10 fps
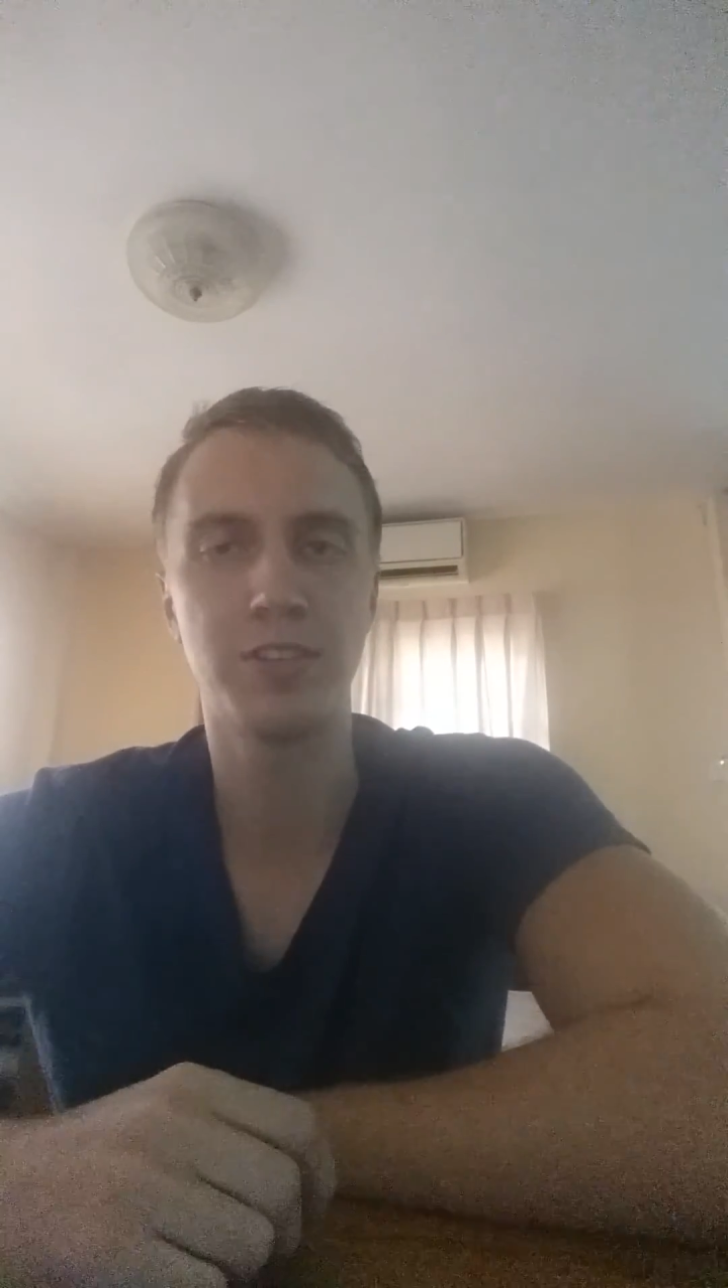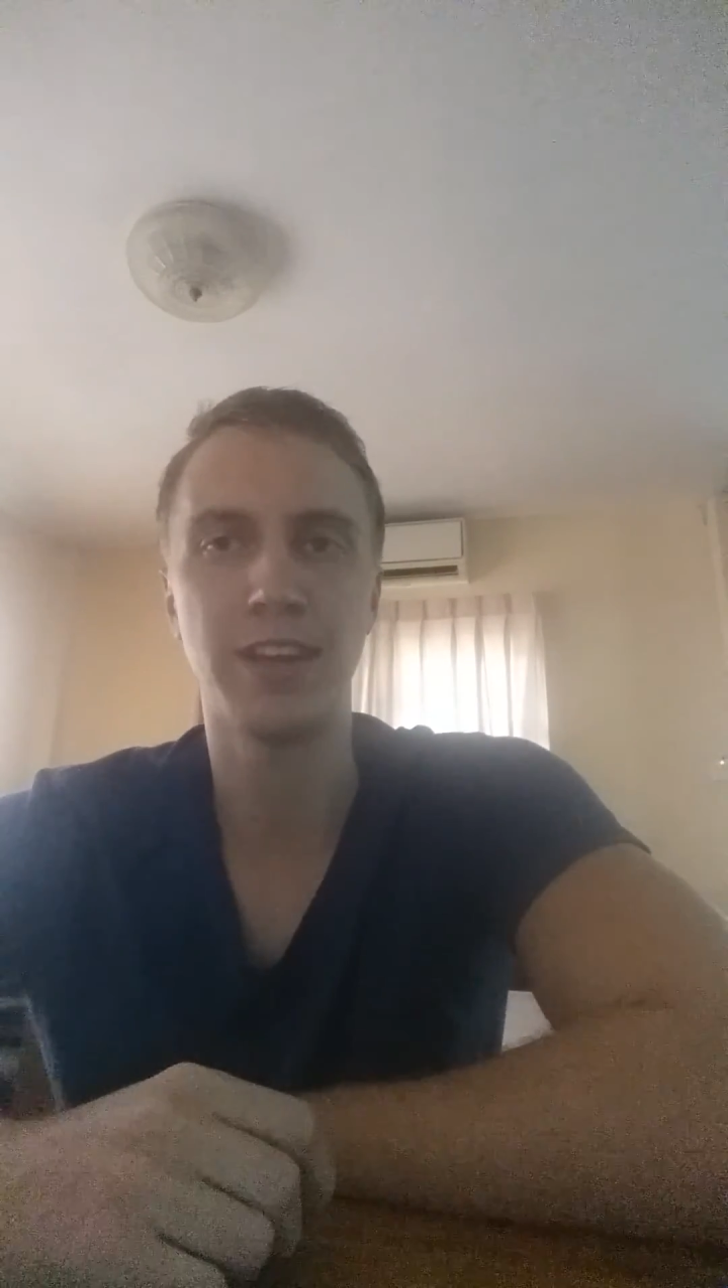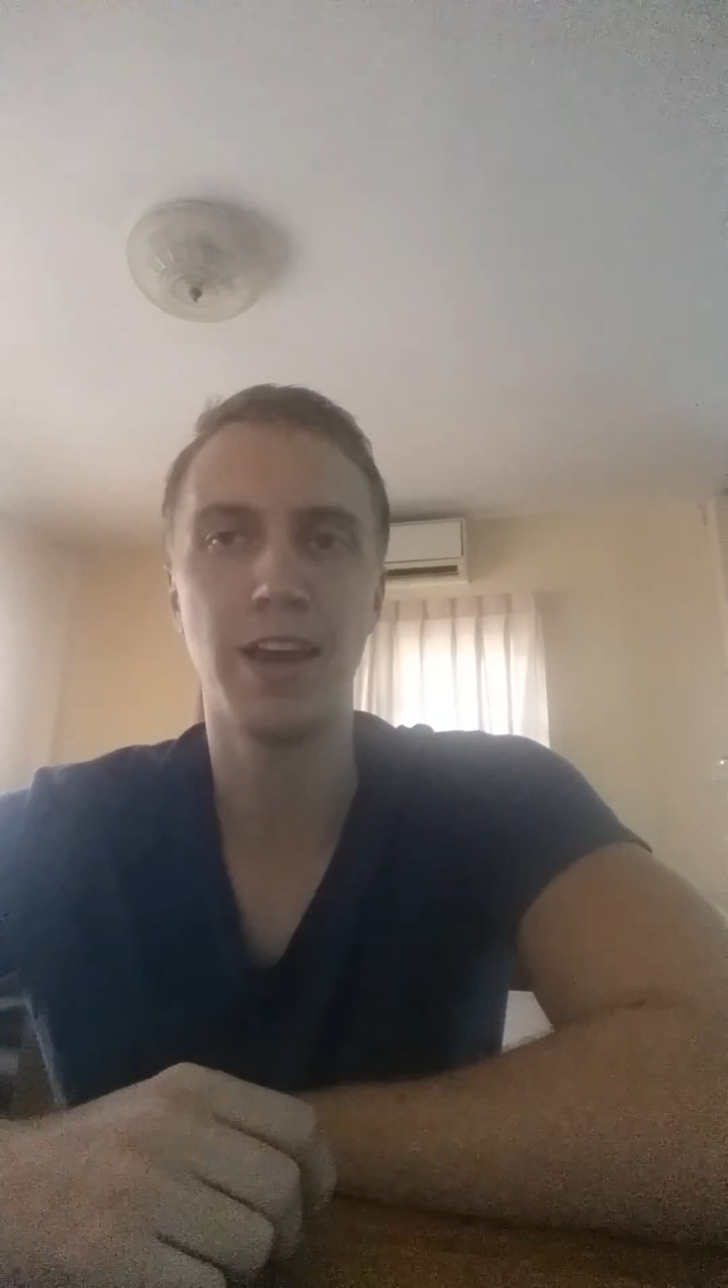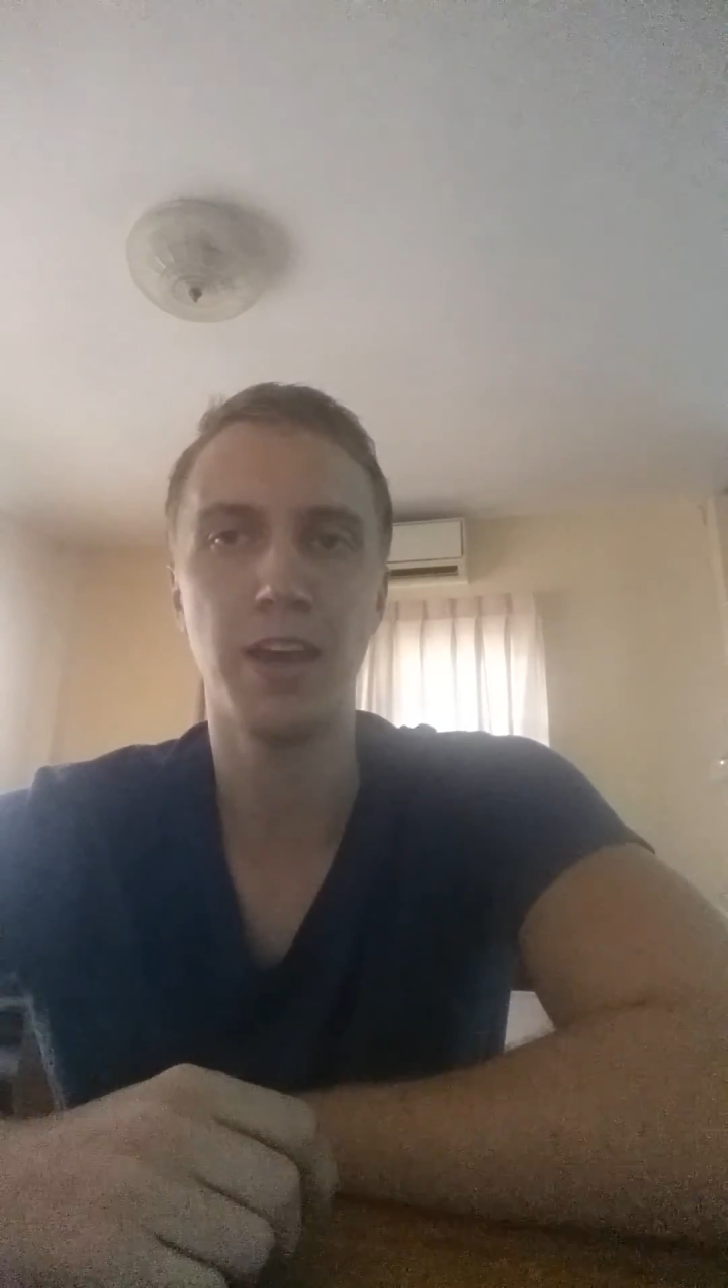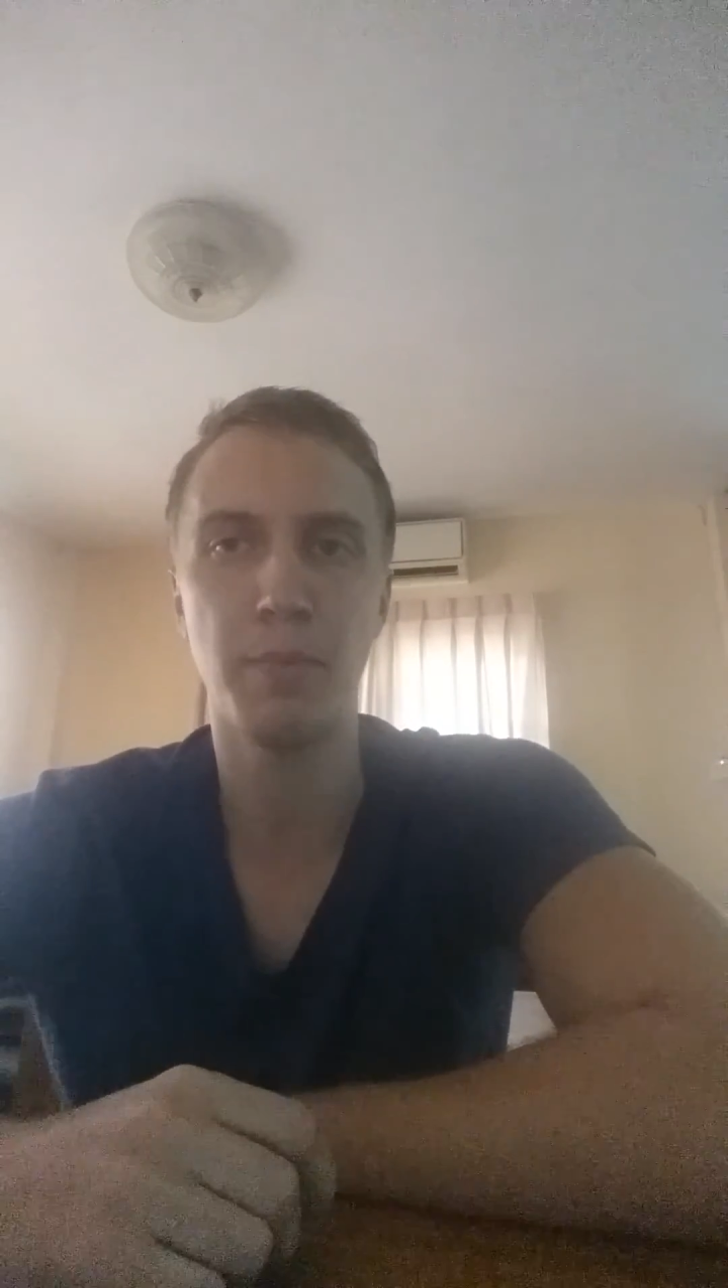
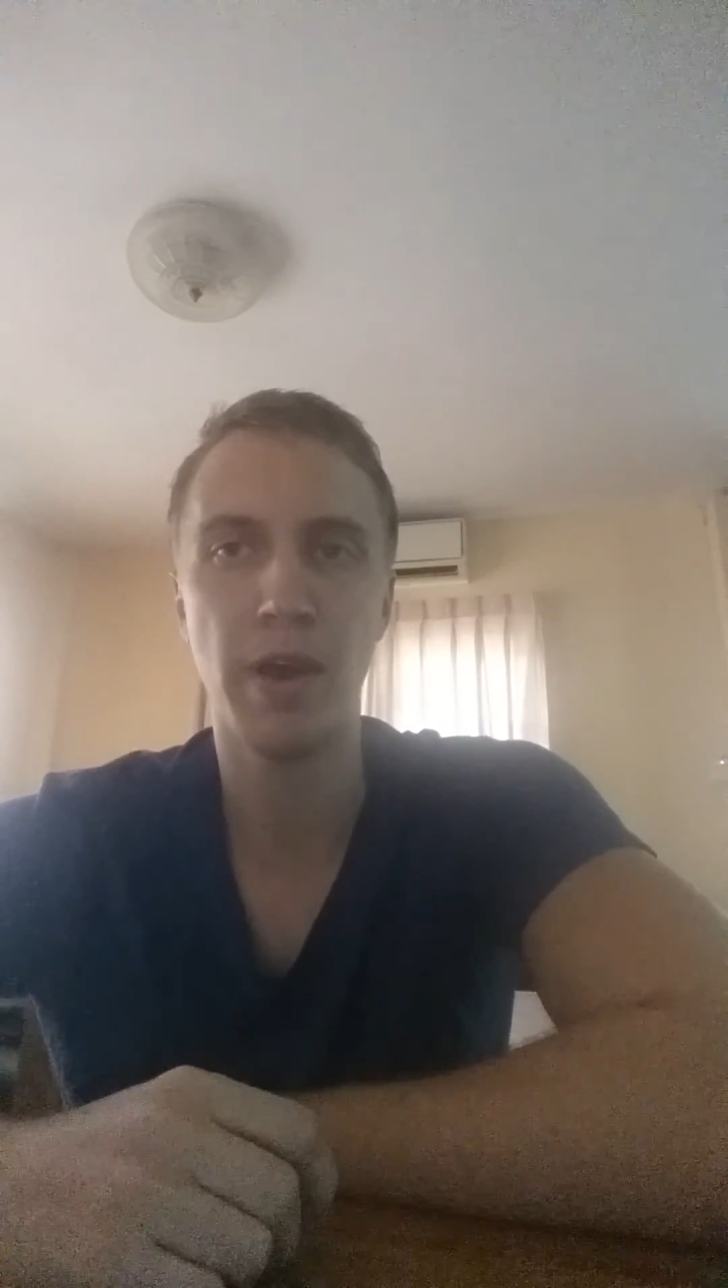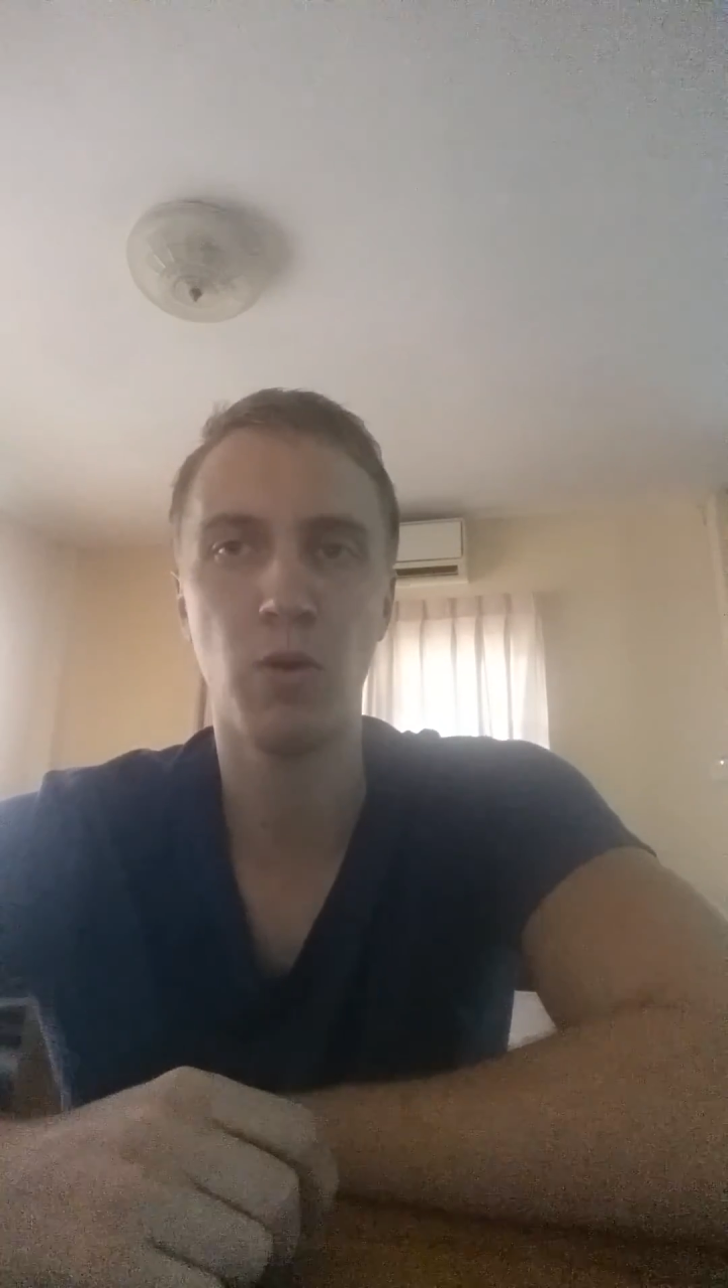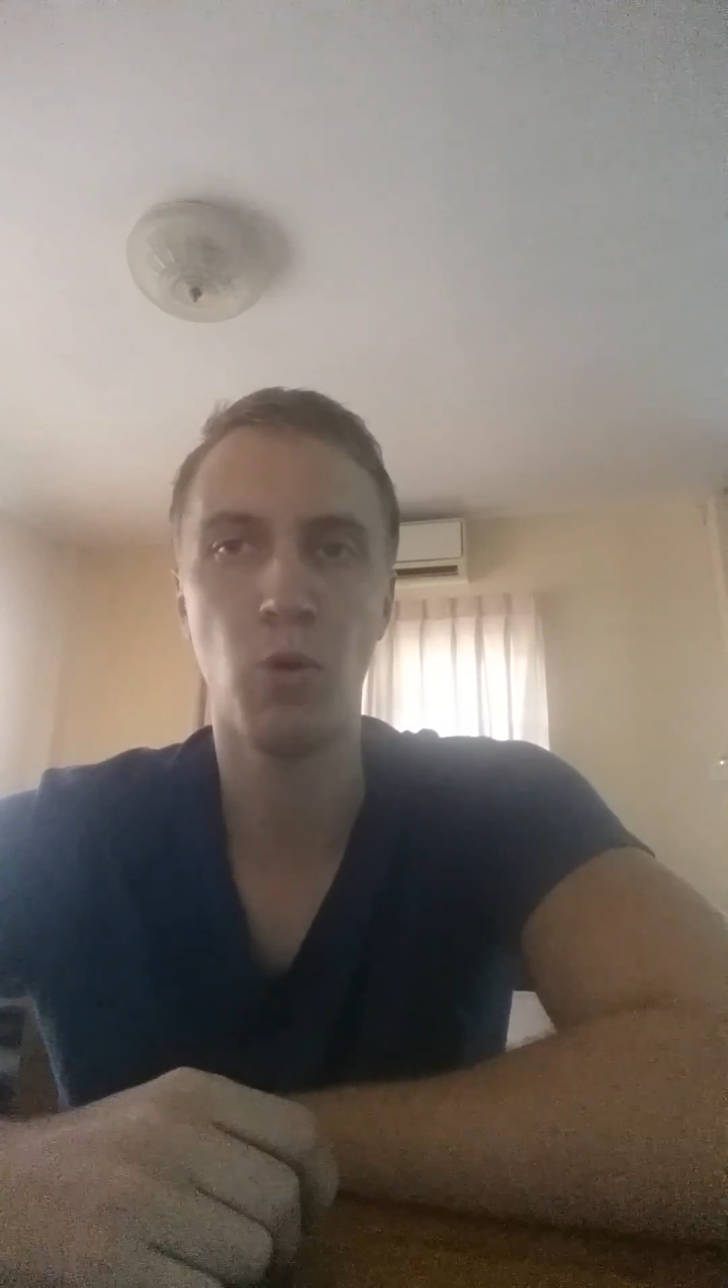today about